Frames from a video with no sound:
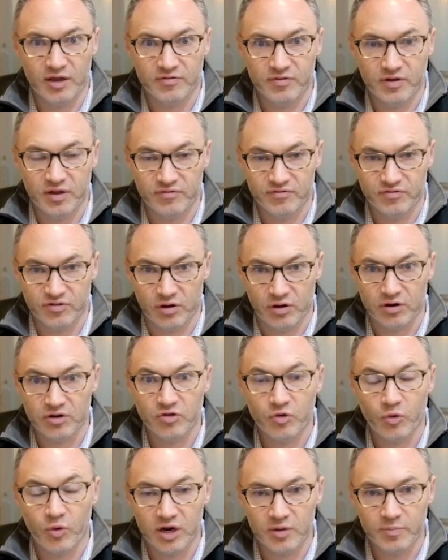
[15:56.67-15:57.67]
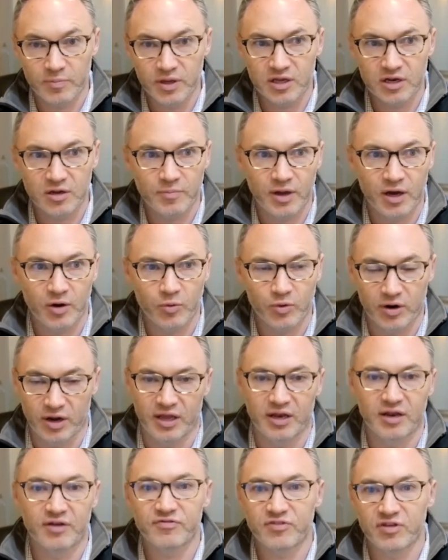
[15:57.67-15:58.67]
have talked quite a bit about where
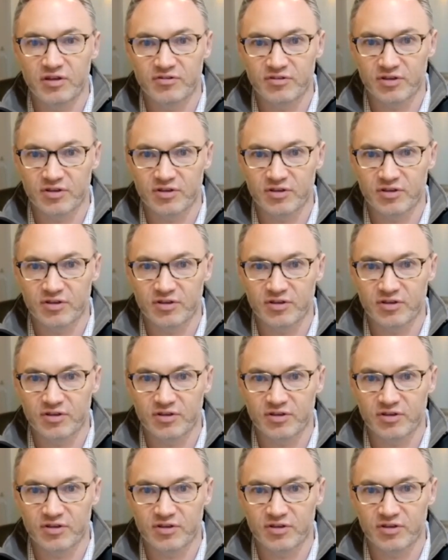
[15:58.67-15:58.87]
NFT